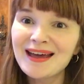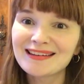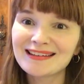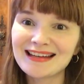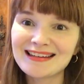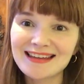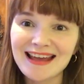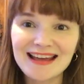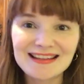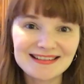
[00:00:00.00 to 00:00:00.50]

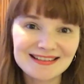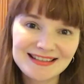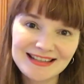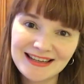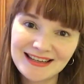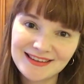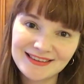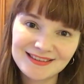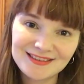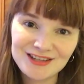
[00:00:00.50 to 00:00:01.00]
trying to edit
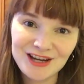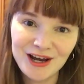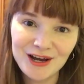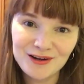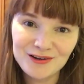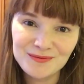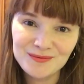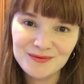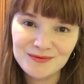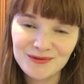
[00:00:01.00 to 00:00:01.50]
it and
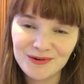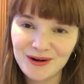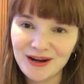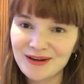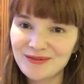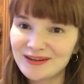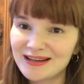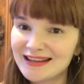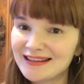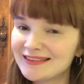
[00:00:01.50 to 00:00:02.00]
stuff before
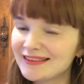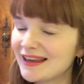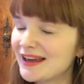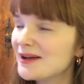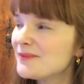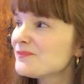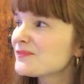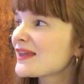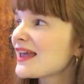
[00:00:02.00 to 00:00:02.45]
I release it.